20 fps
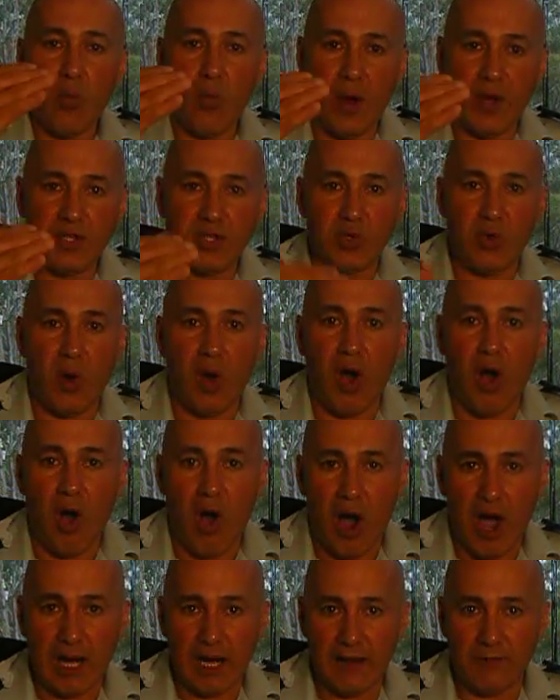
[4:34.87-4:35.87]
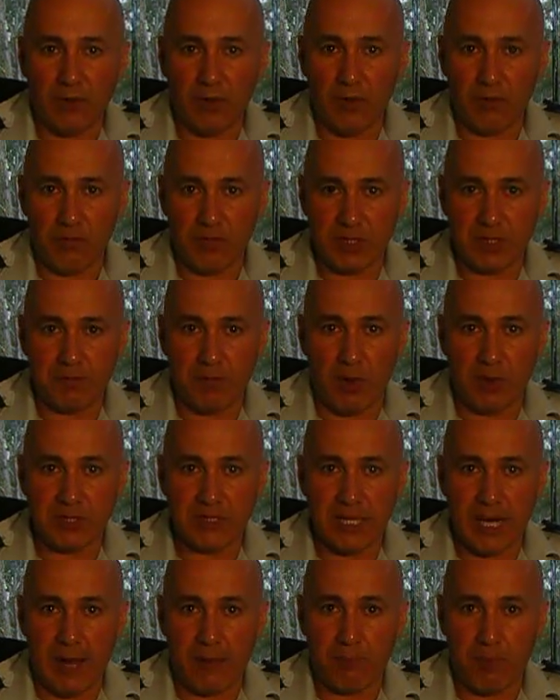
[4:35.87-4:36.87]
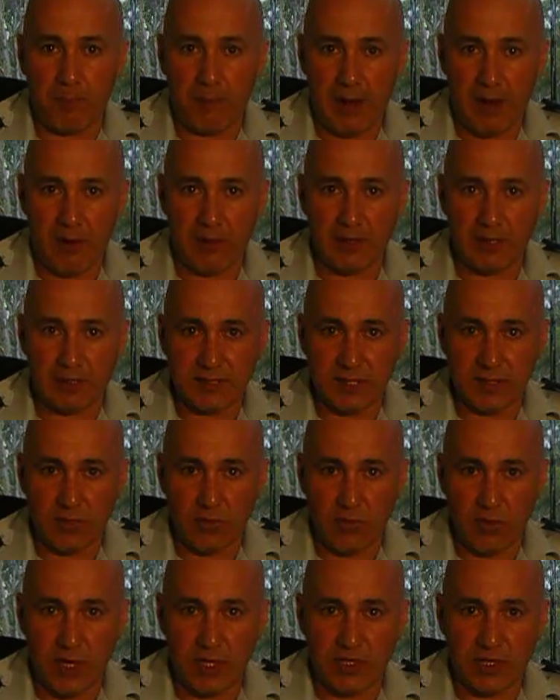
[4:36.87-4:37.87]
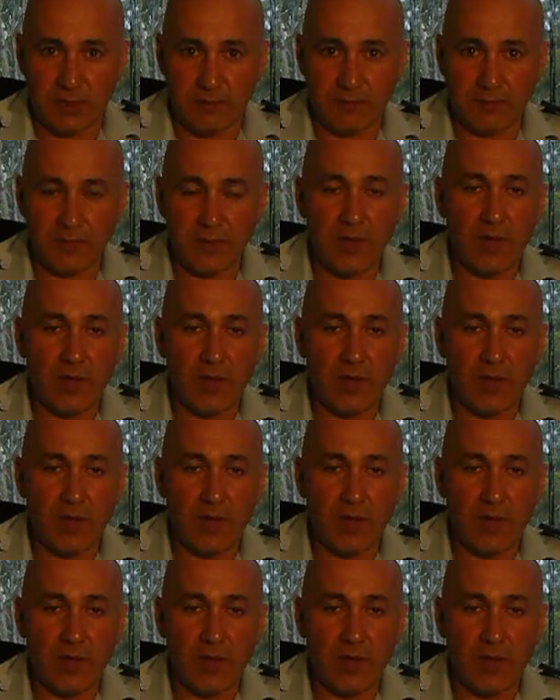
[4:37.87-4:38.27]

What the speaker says: went to a high level of response and preparedness in the region.